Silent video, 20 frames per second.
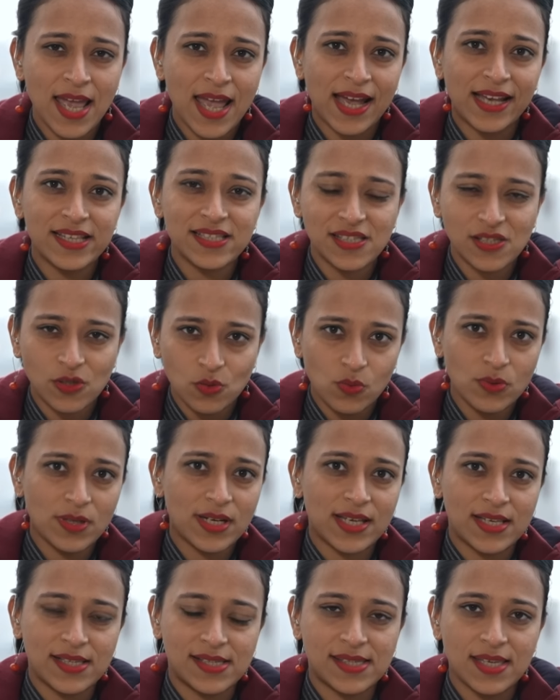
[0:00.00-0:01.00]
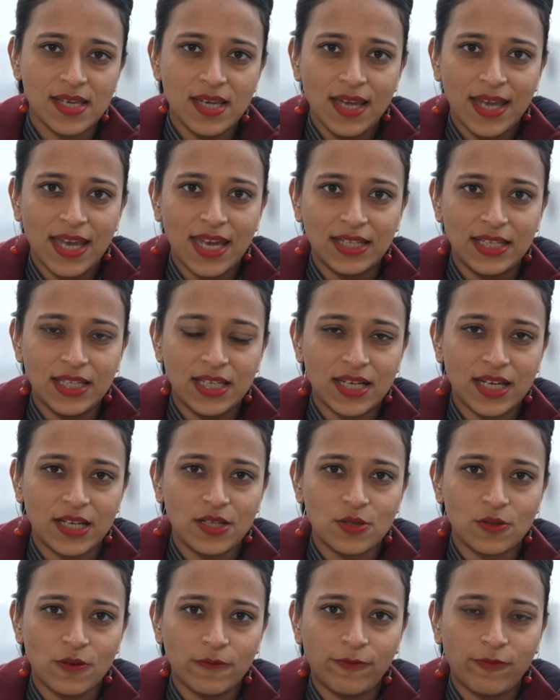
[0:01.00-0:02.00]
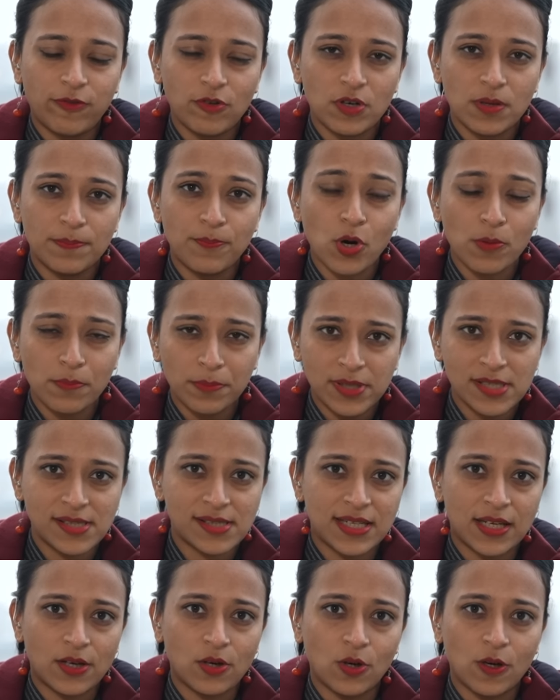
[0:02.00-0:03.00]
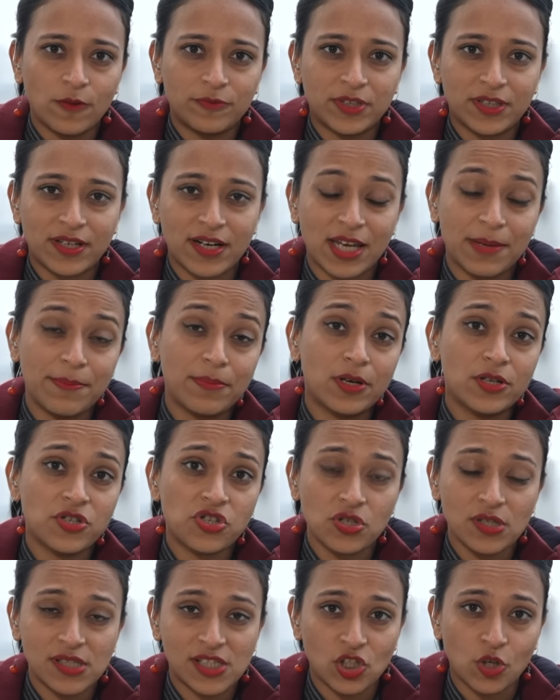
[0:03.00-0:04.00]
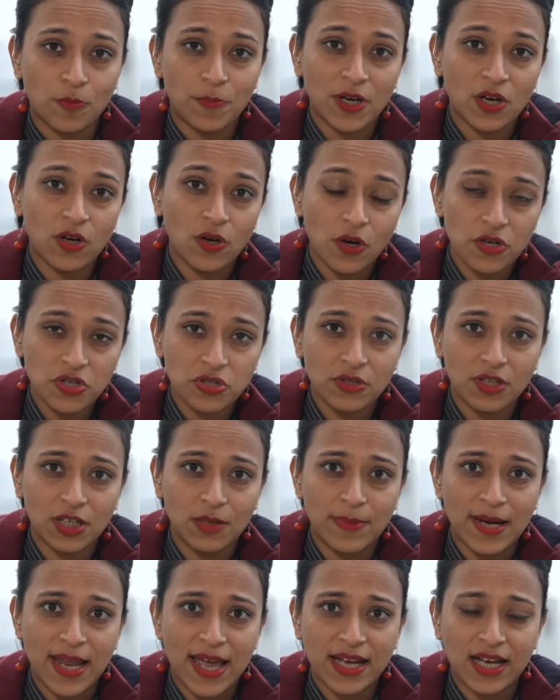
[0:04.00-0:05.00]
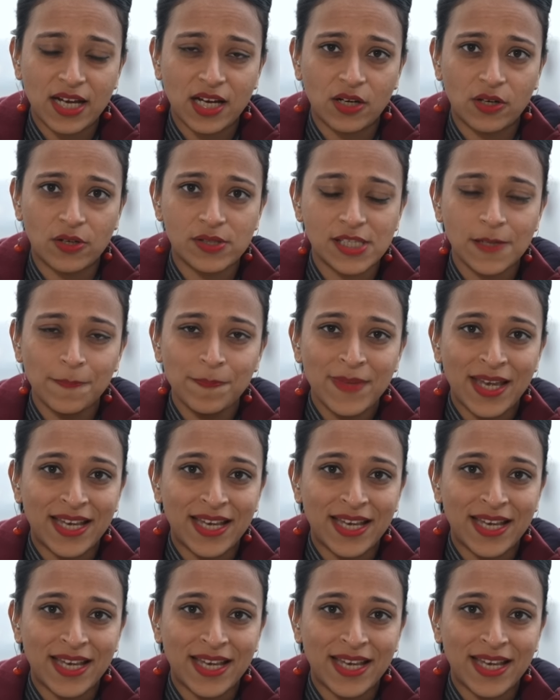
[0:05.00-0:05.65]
As soon as any kind of bombers take off, there are emergency or precautionary blackouts.